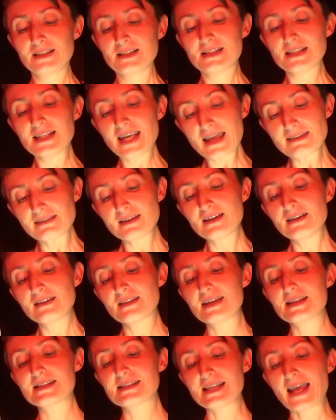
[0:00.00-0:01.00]
Together
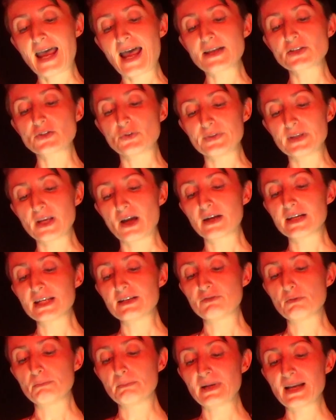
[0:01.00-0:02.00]
they stand on the
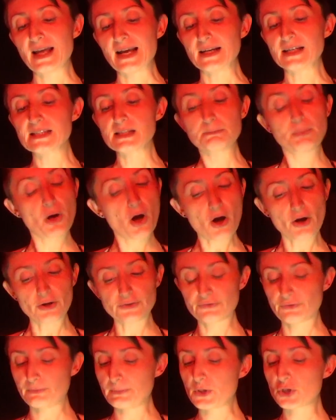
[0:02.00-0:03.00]
uneven planks apart
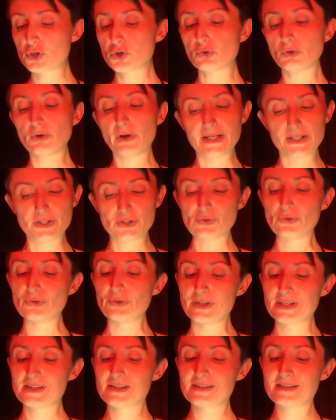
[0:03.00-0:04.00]
from the shoreline
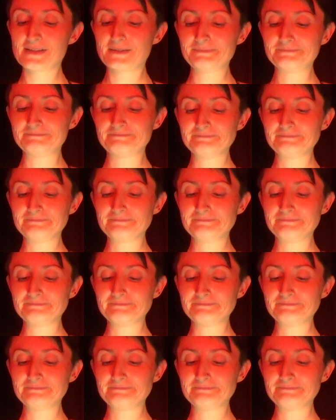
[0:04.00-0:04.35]
tourist.